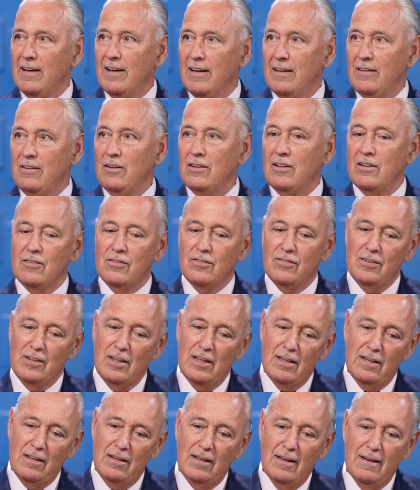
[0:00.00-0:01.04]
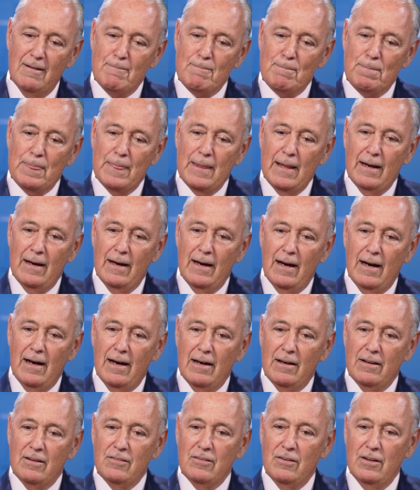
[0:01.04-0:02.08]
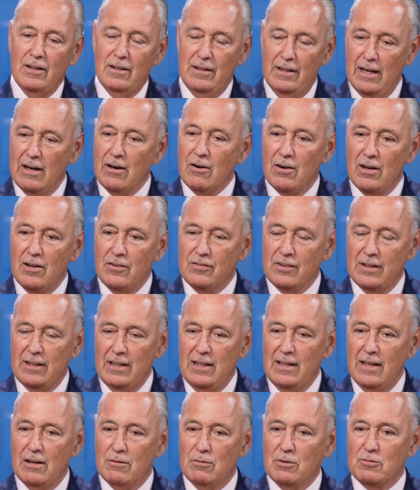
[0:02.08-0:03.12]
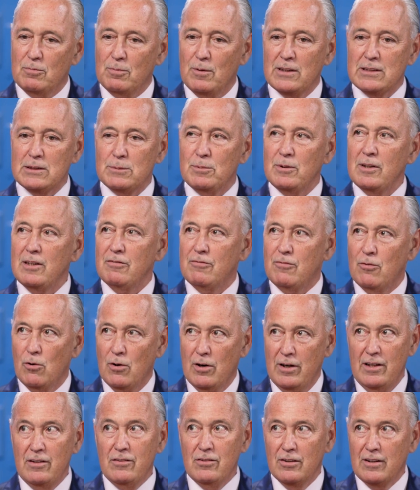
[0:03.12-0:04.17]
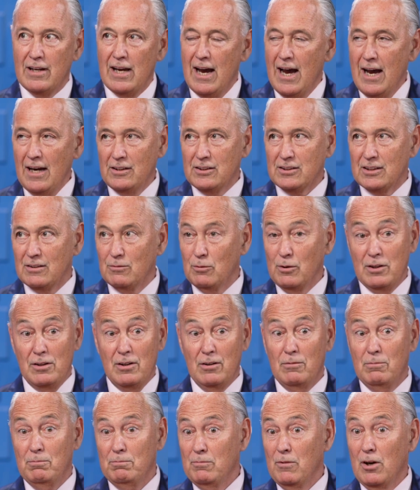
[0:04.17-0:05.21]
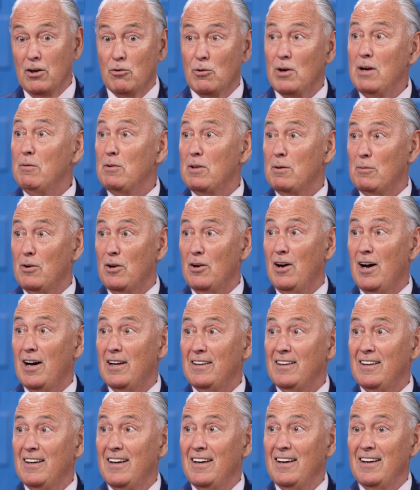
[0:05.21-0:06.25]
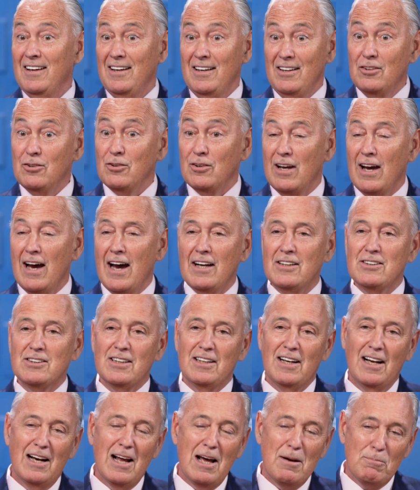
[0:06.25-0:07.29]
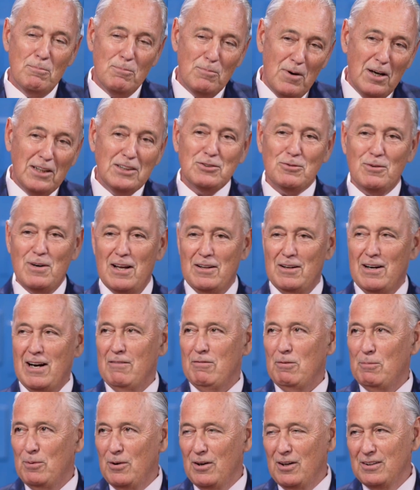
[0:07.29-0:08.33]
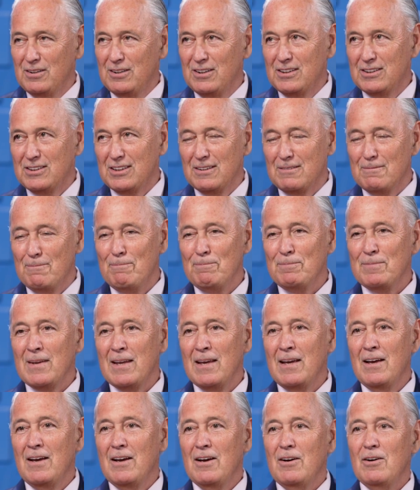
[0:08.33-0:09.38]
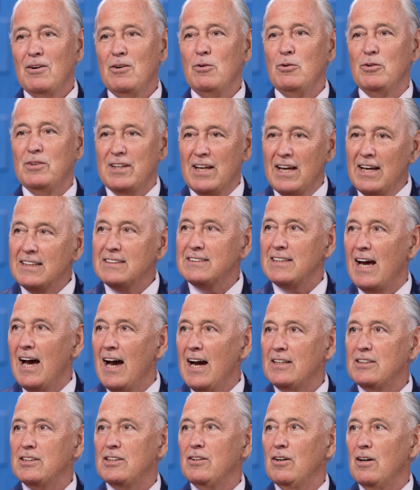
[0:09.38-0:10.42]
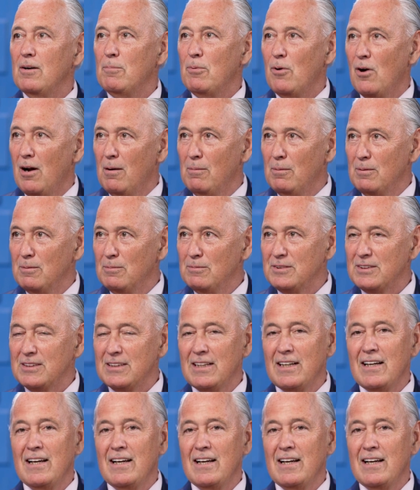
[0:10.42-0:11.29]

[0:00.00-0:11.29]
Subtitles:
and you can see in the areas that he had responsibility for, he took action. Whether you agree with him or not, he took action. And I'd much rather have a politician who takes action on problems,